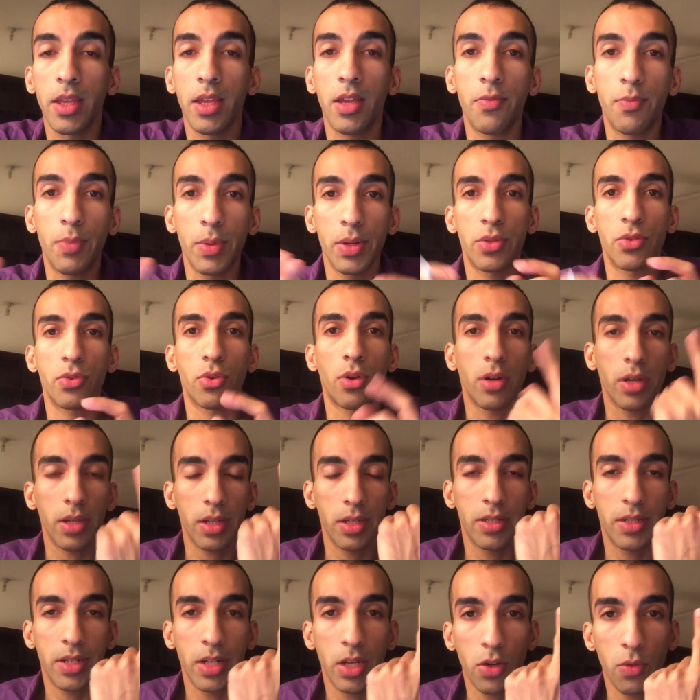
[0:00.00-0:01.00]
If my stock,
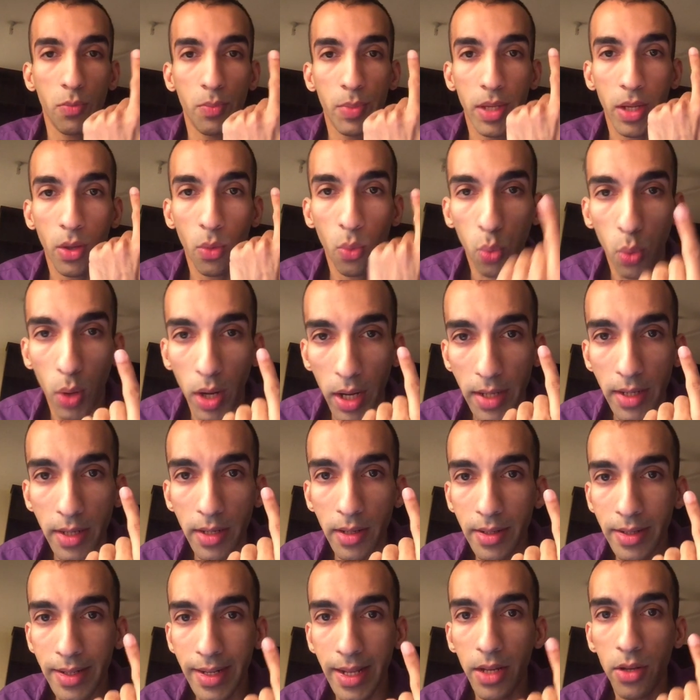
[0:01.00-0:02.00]
instead of being
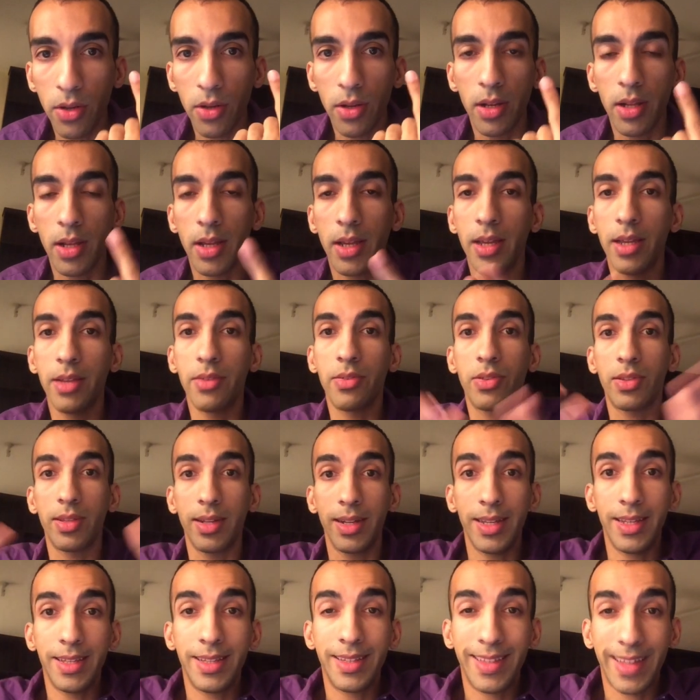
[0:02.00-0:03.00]
1 tin, is
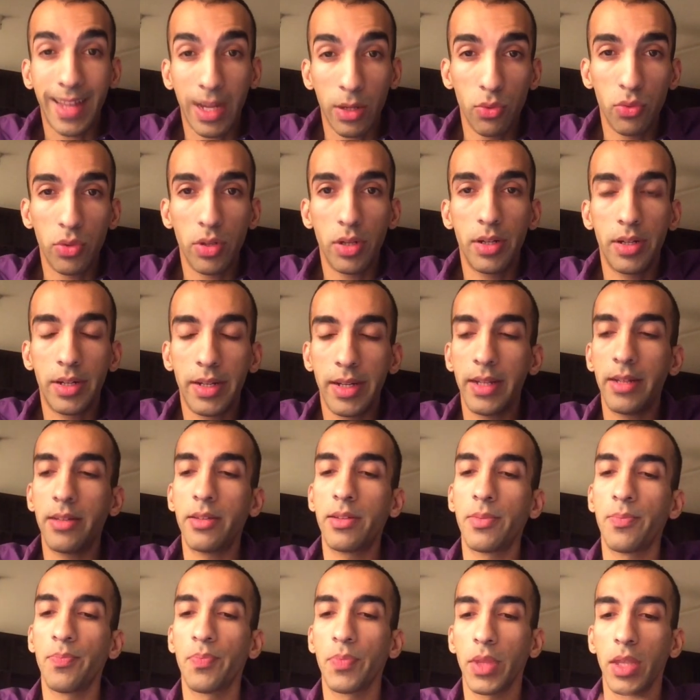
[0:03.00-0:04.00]
3000 tins,
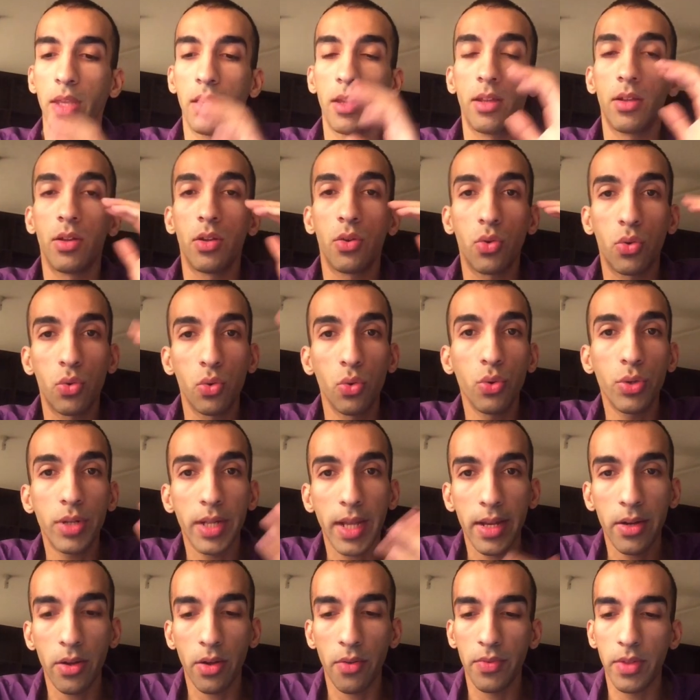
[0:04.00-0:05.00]

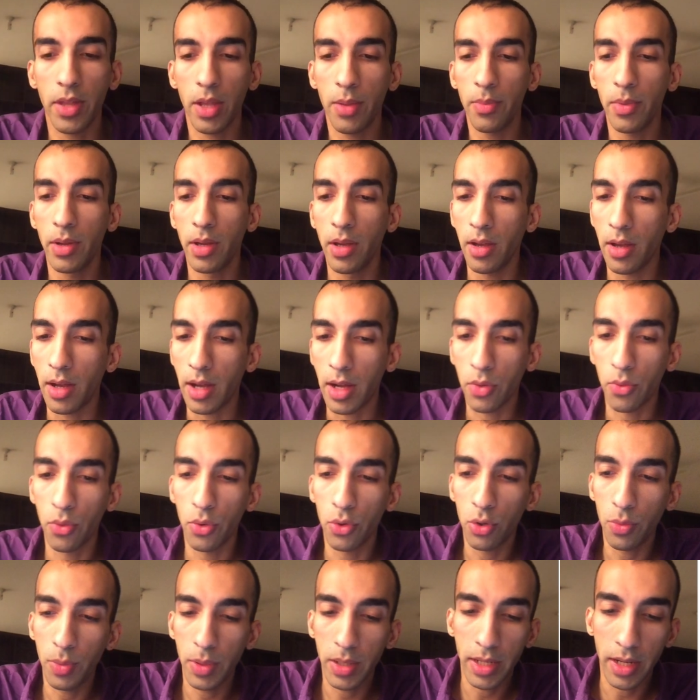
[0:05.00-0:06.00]
210 of them are going
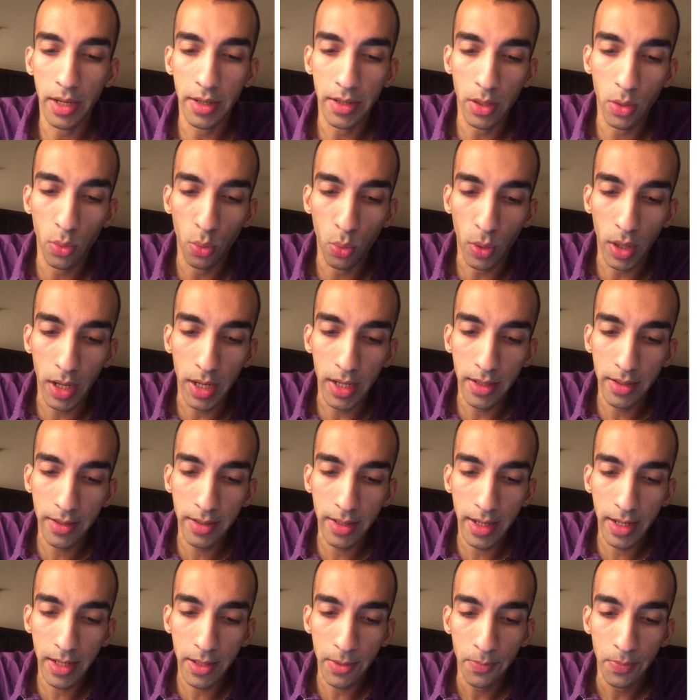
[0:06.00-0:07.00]
to be dented. Why is
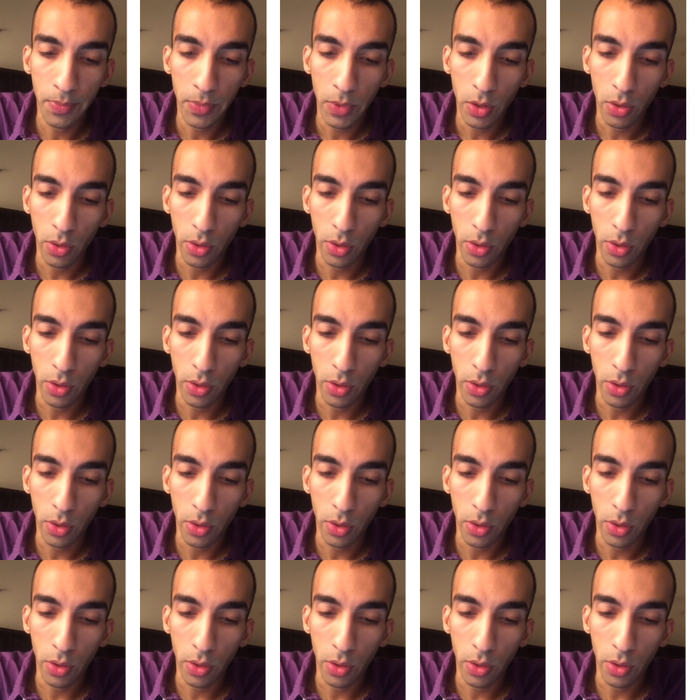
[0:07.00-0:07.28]
that?